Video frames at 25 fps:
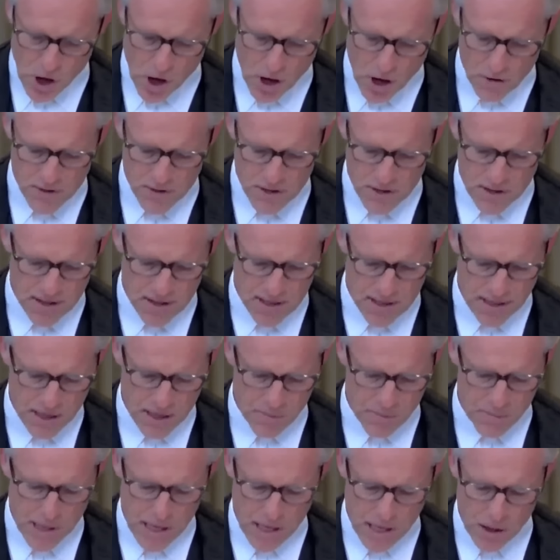starved
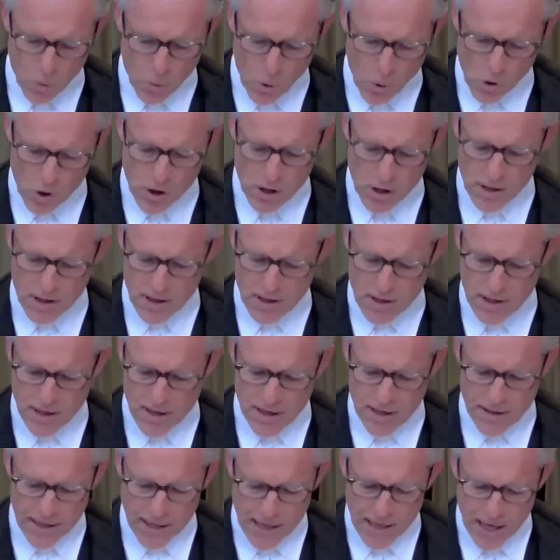that they can barely walk.
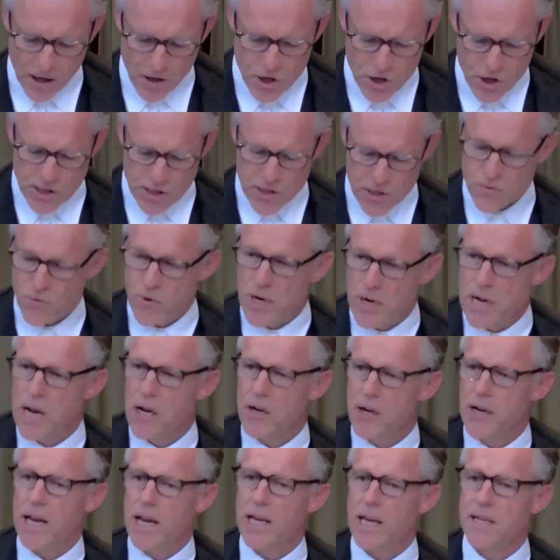They cannot just
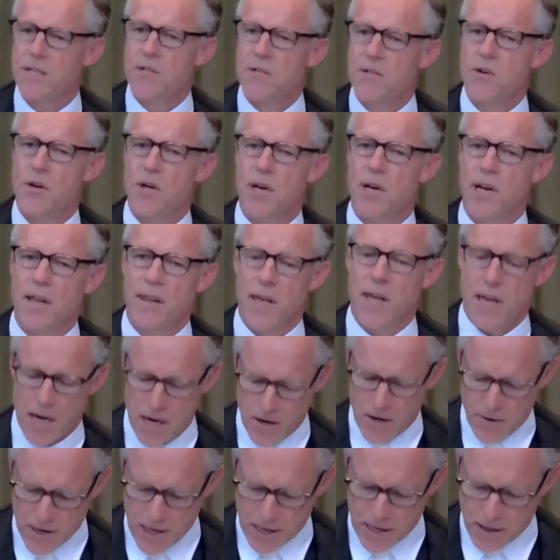relocate to
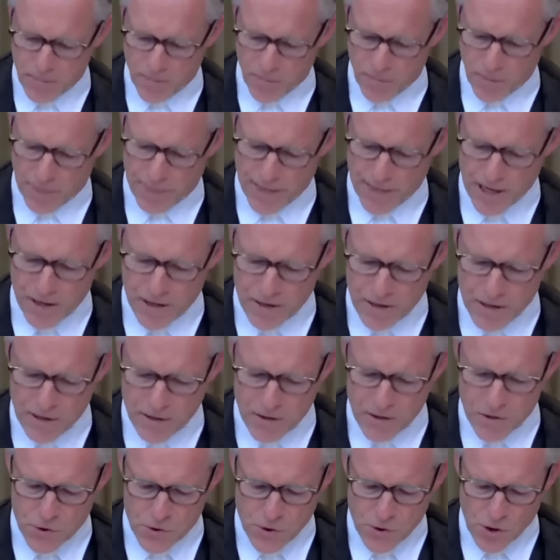another area
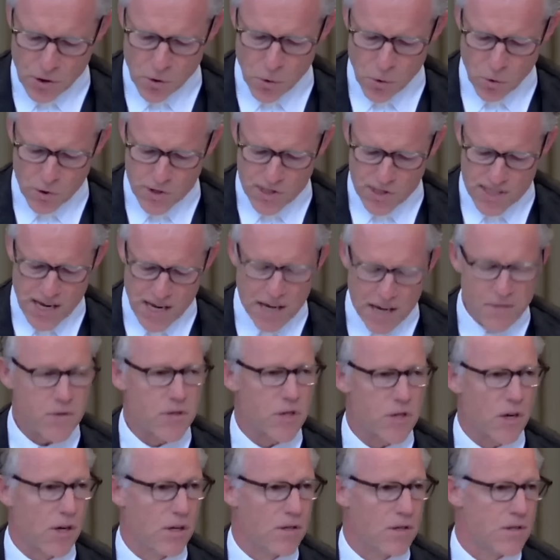to so-called
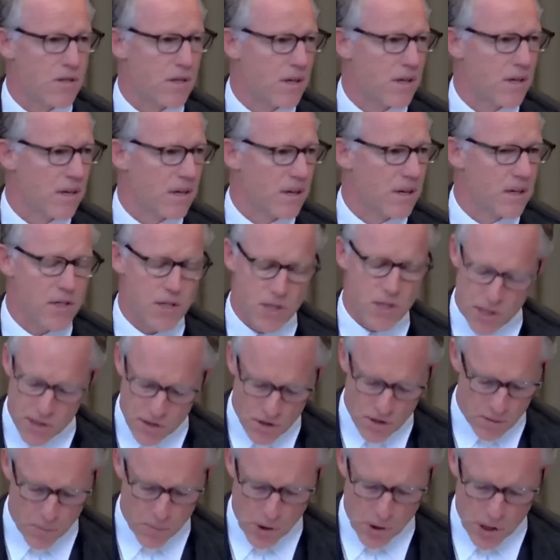safe zones. It's
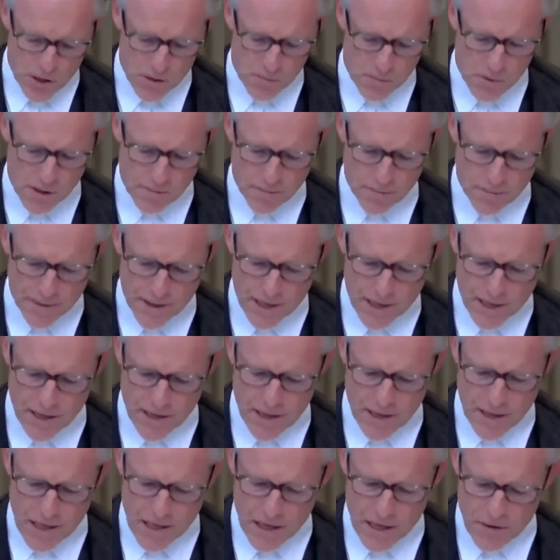just not possible.
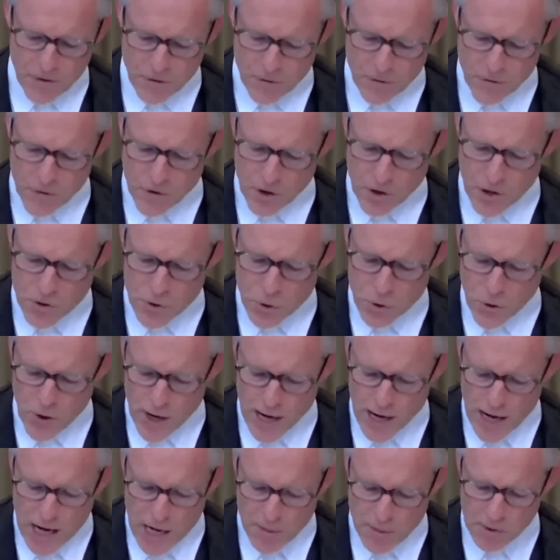And even for those
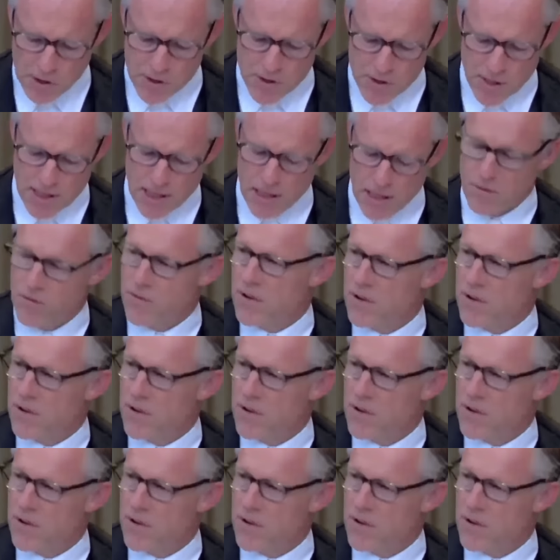who are able to